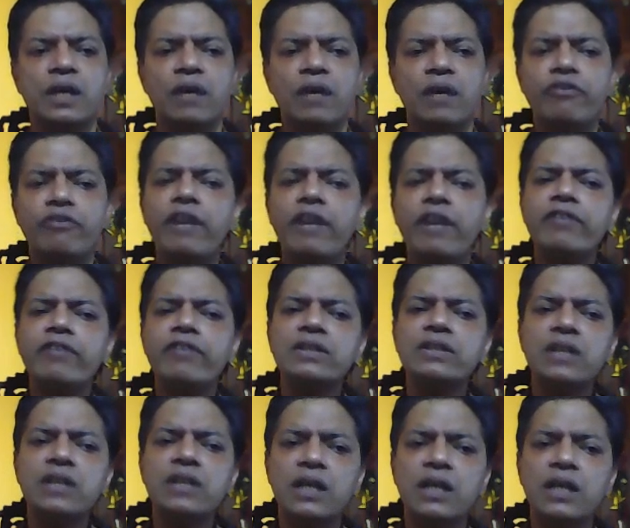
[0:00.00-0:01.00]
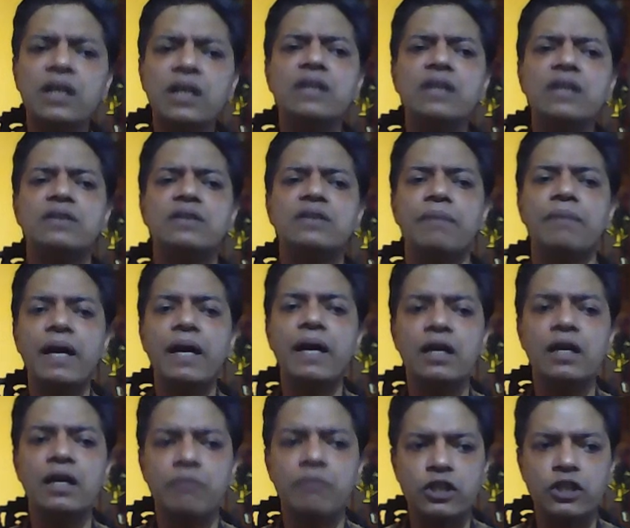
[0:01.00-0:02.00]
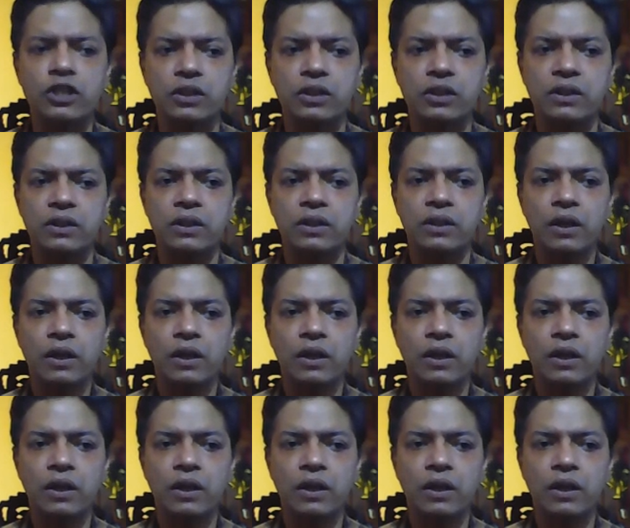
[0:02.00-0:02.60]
where was heard the mingled measure